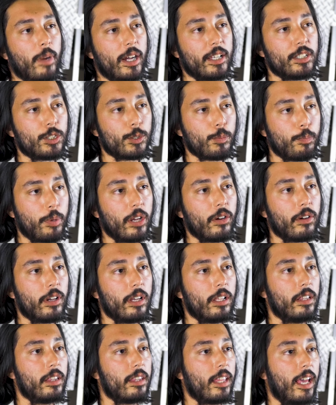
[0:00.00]
my
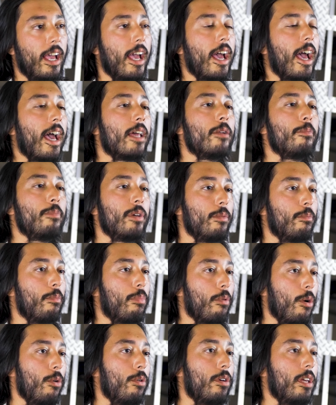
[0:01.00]
spirit that had been
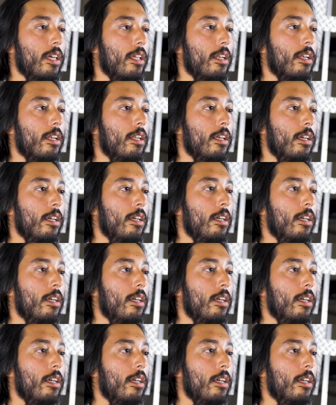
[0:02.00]
broken